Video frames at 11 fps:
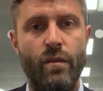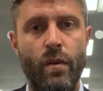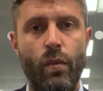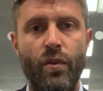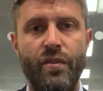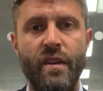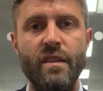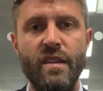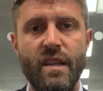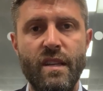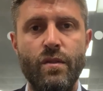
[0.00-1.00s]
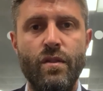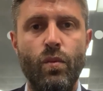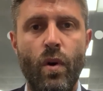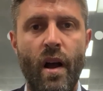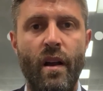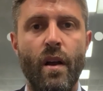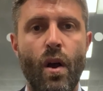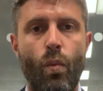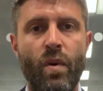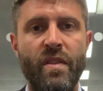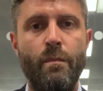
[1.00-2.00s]
and we want to continue to work
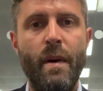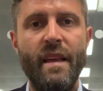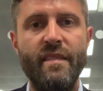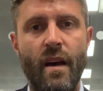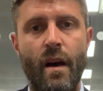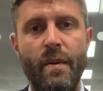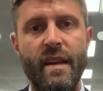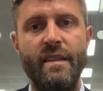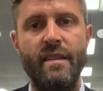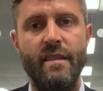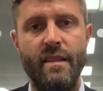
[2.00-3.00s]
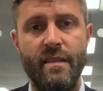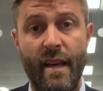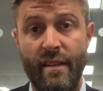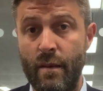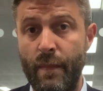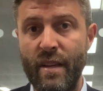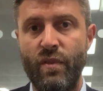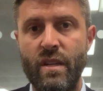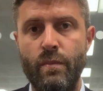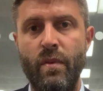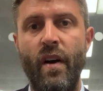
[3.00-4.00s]
with the best RPs in these sectors, the best
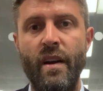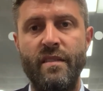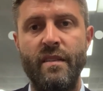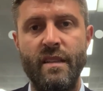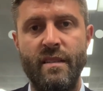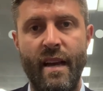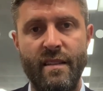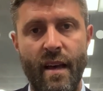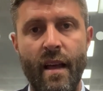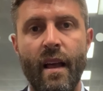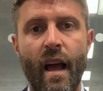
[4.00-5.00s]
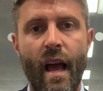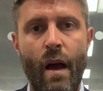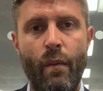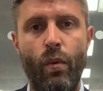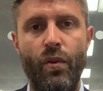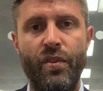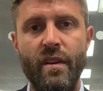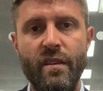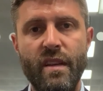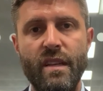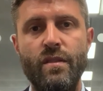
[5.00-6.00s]
registered providers in these sector, and we want to
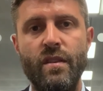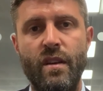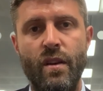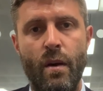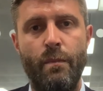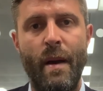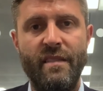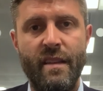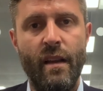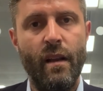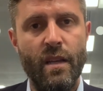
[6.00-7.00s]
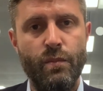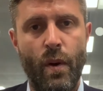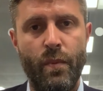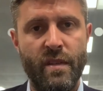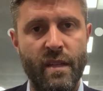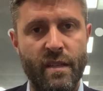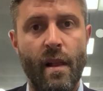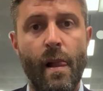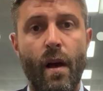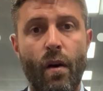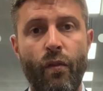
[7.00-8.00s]
continue to secure best-in-class properties
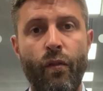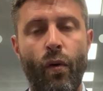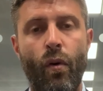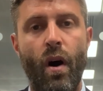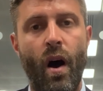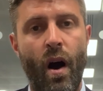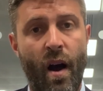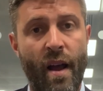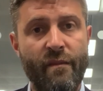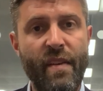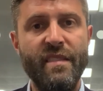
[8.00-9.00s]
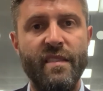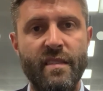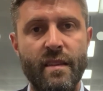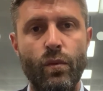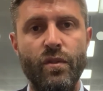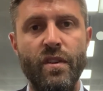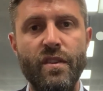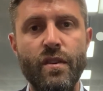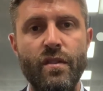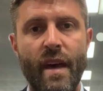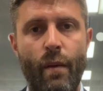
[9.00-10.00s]
for our investors. In order to
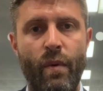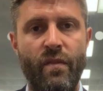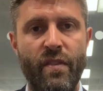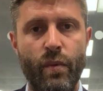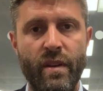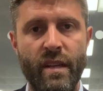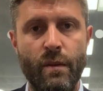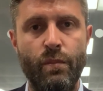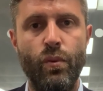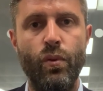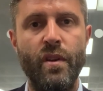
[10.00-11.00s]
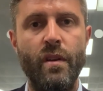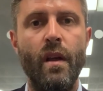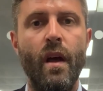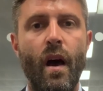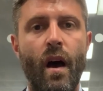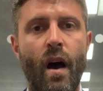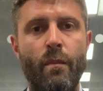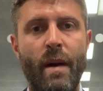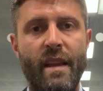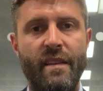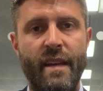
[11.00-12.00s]
do that, we feel we need to broaden our
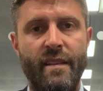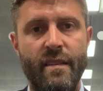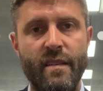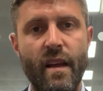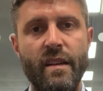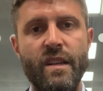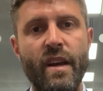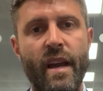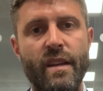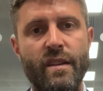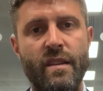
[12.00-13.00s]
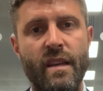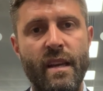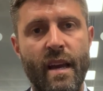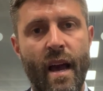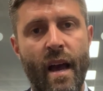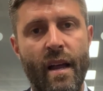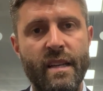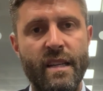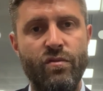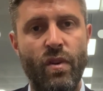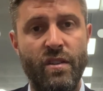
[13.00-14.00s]
mandate and slightly change the
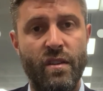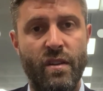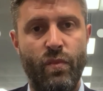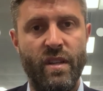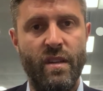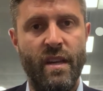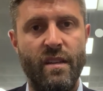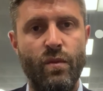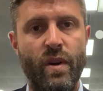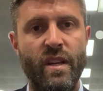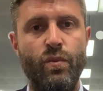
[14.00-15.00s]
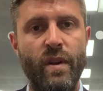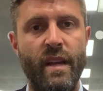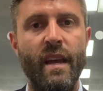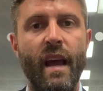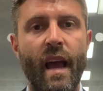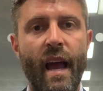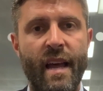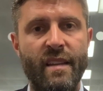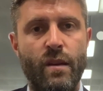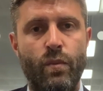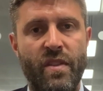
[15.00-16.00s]
lease structure into which we
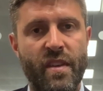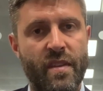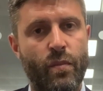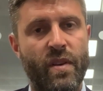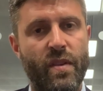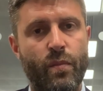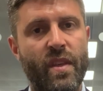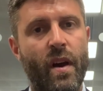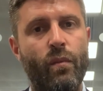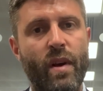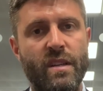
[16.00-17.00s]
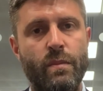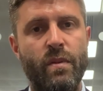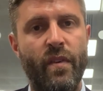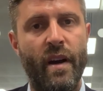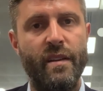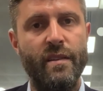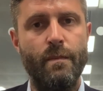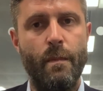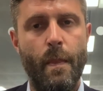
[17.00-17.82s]
enter with our registered providers.